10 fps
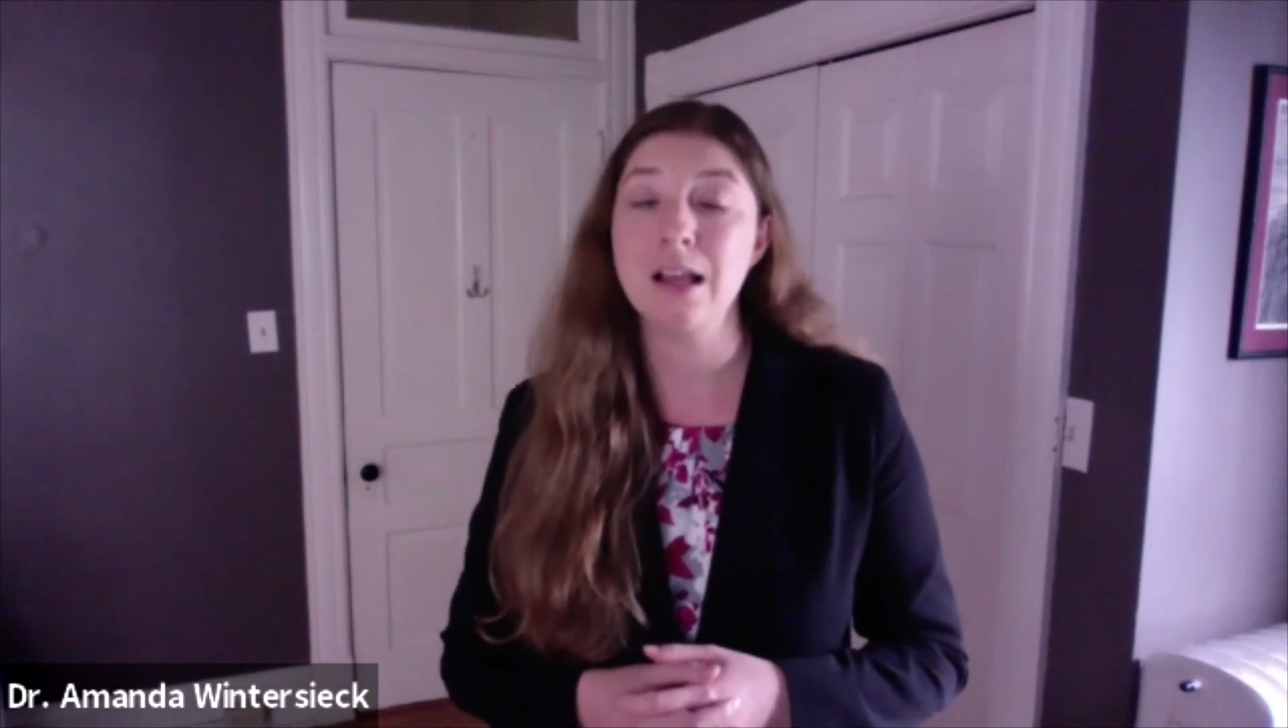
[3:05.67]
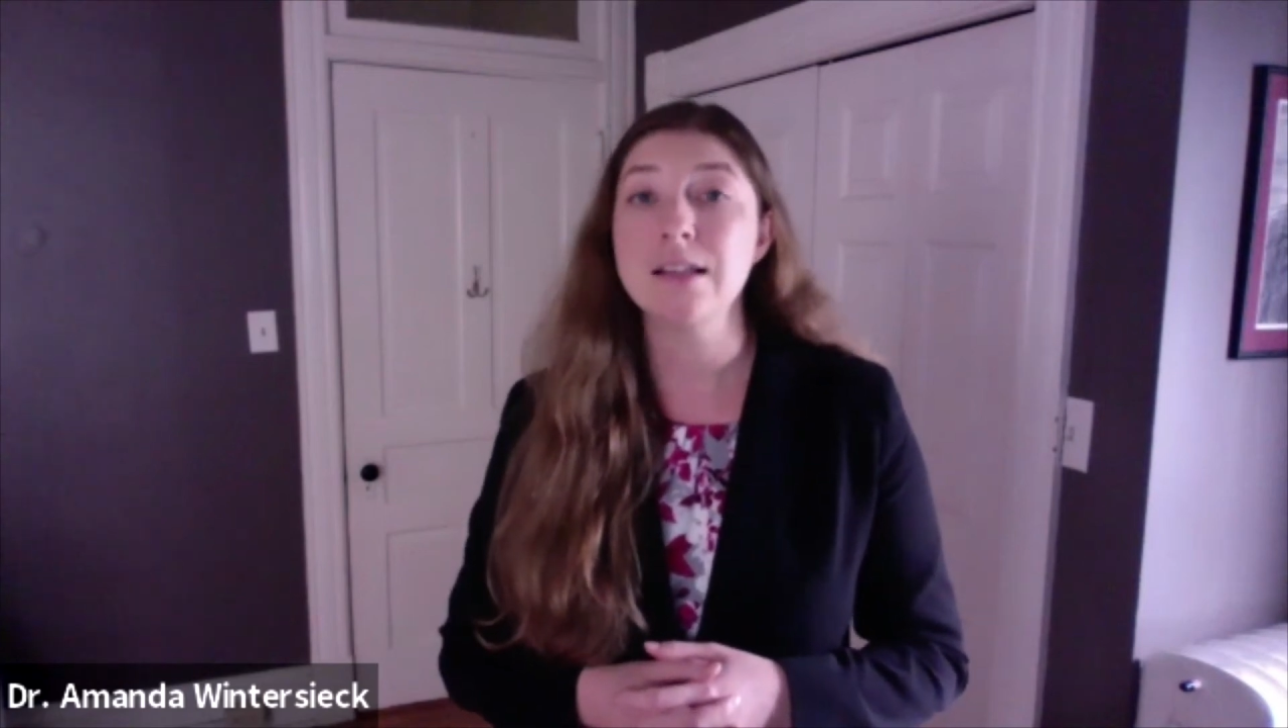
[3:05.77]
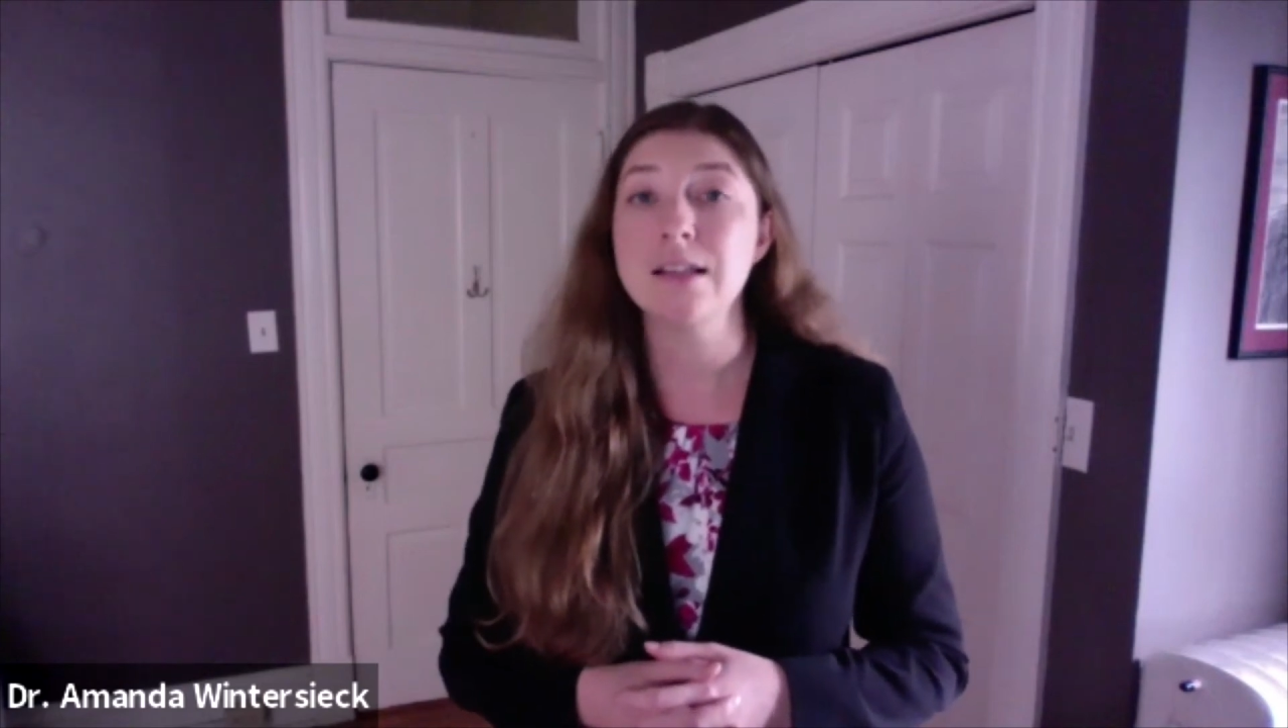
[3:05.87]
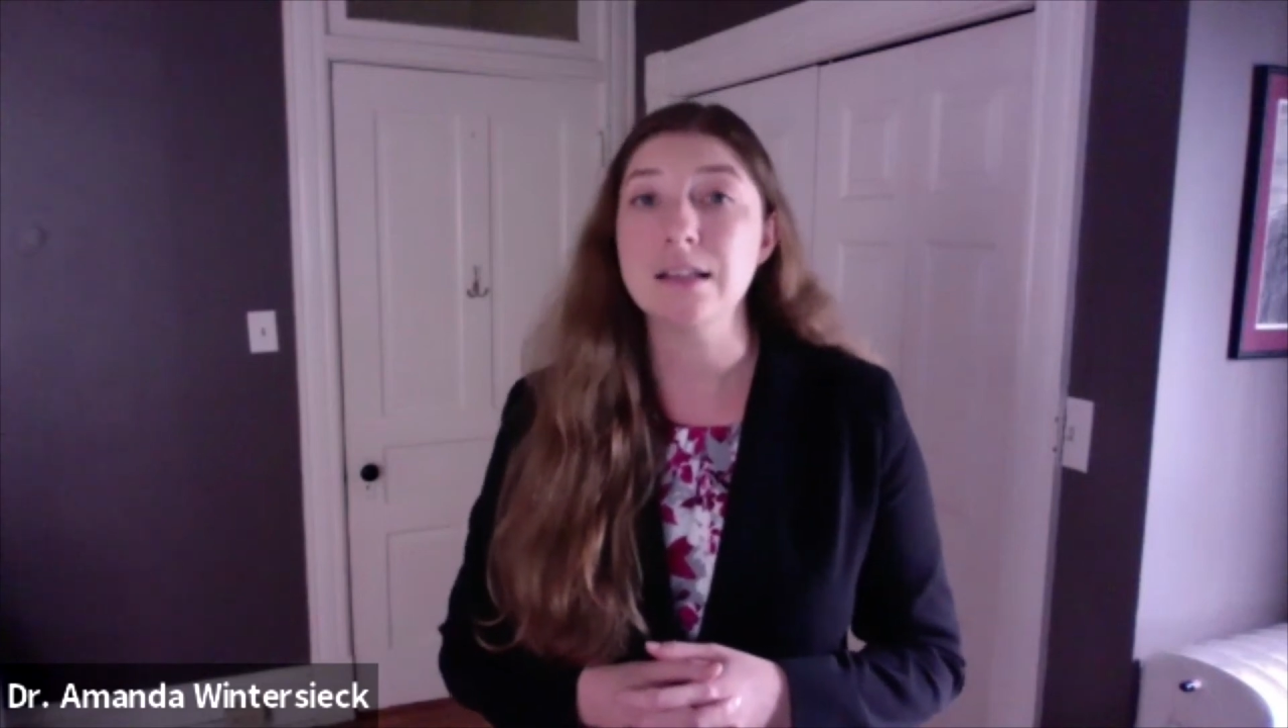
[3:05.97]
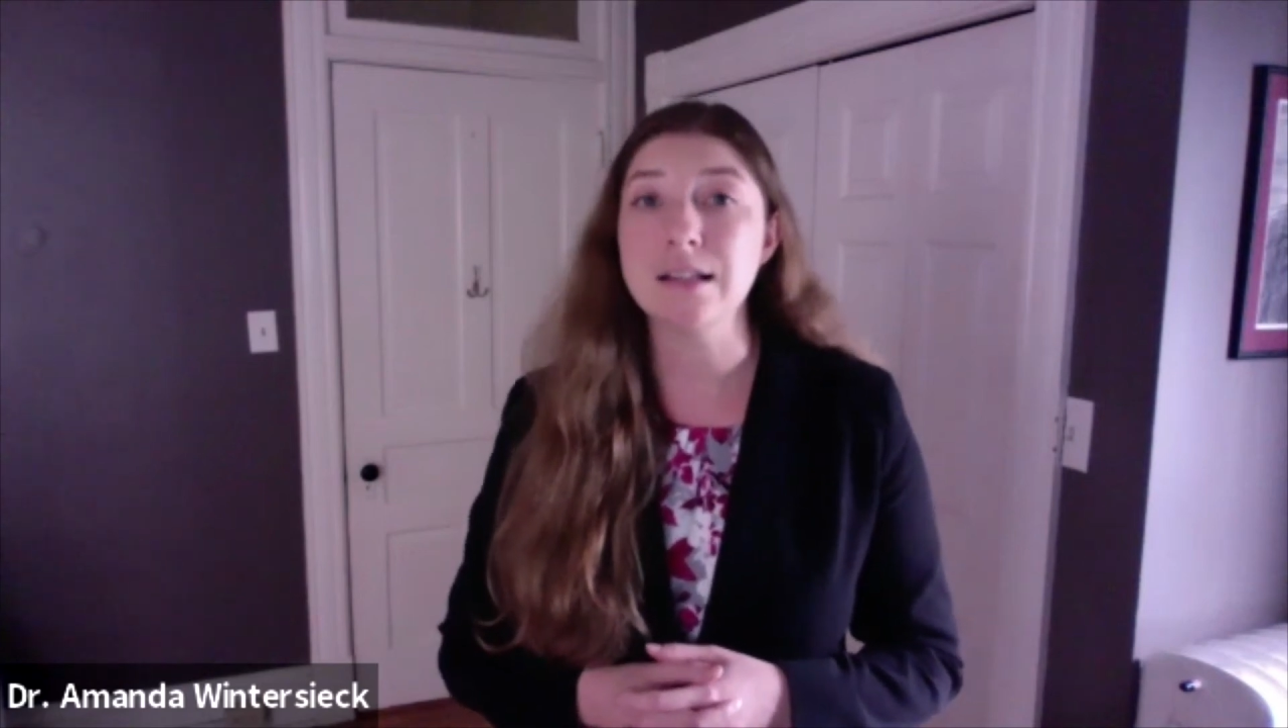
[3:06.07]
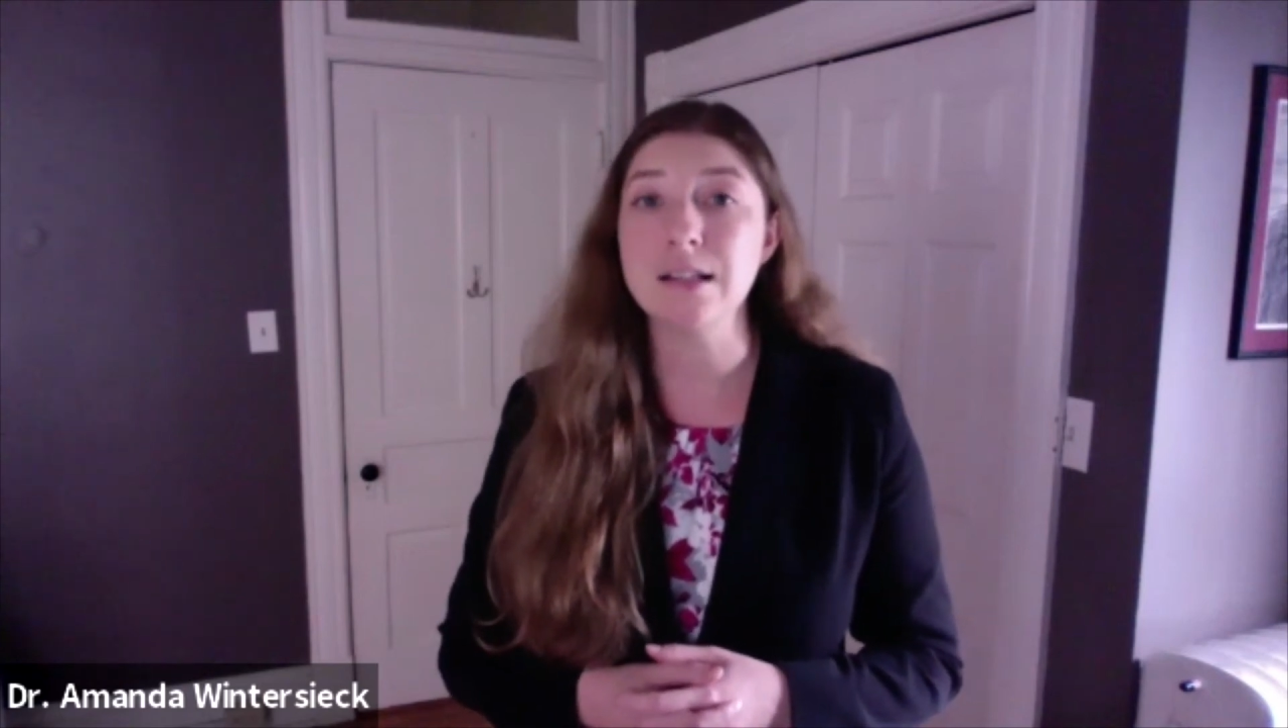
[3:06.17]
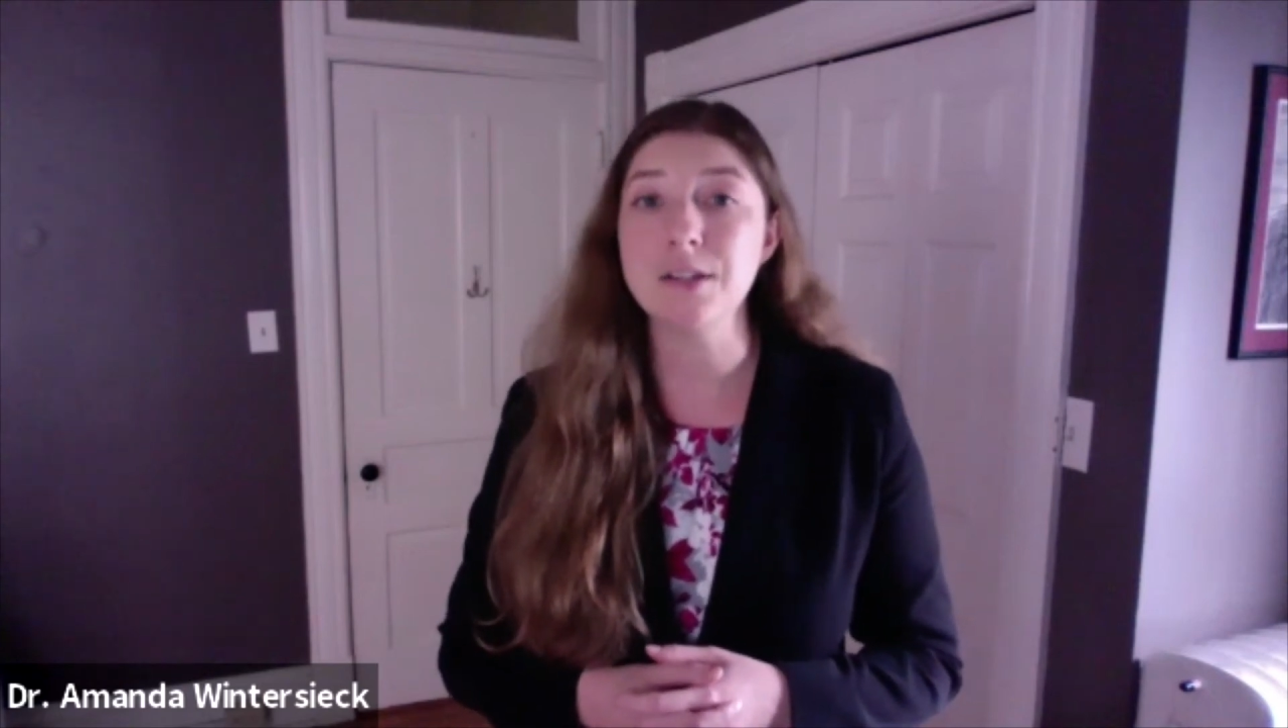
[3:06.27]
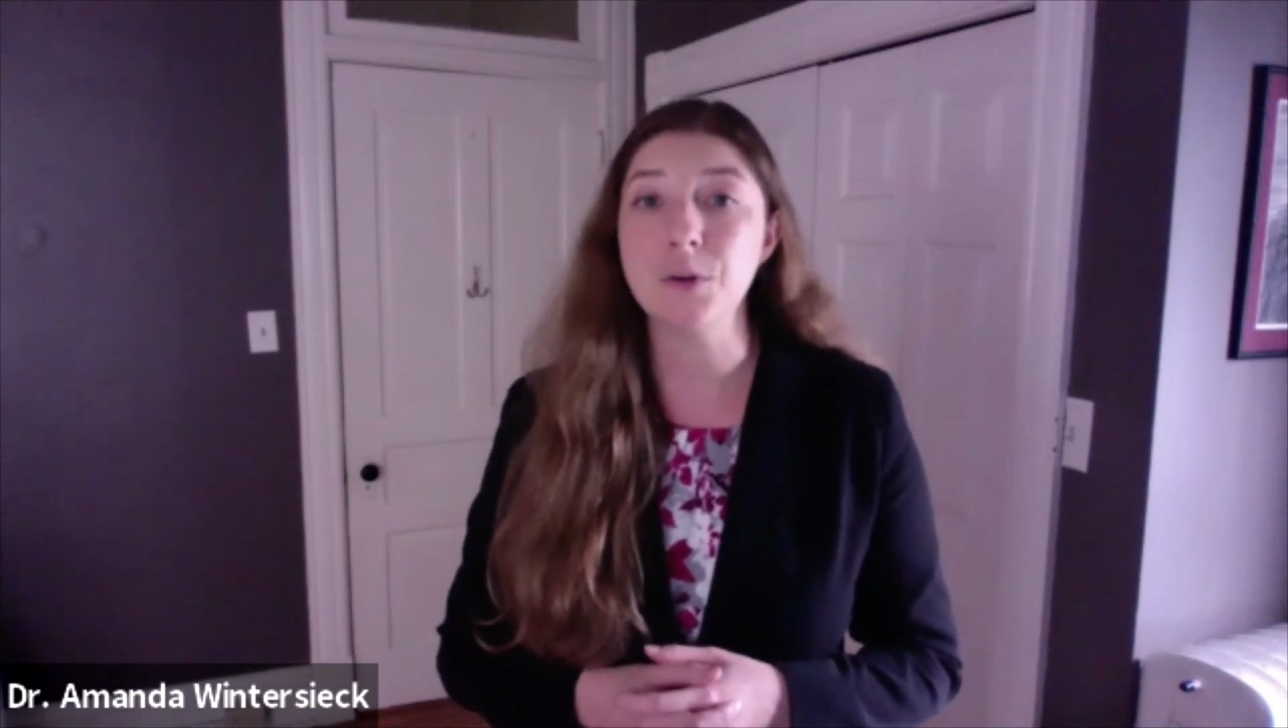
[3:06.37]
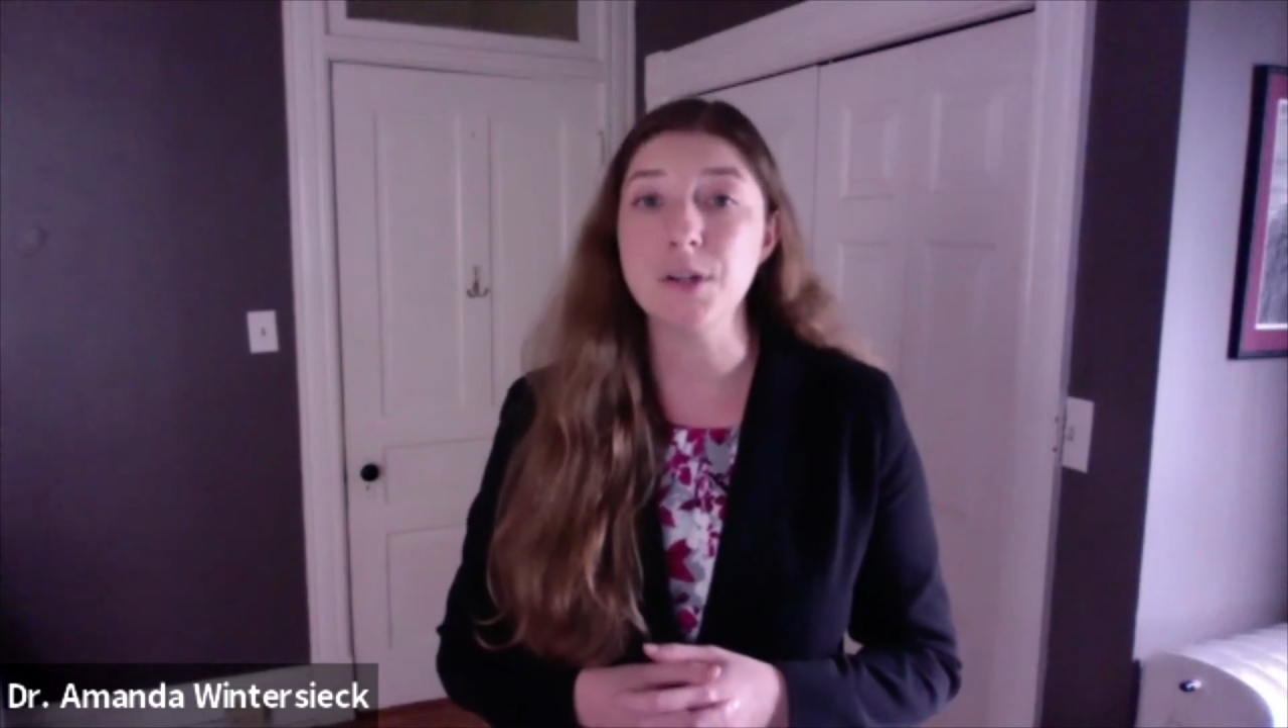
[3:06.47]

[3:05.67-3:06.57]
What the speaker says: Citizens who are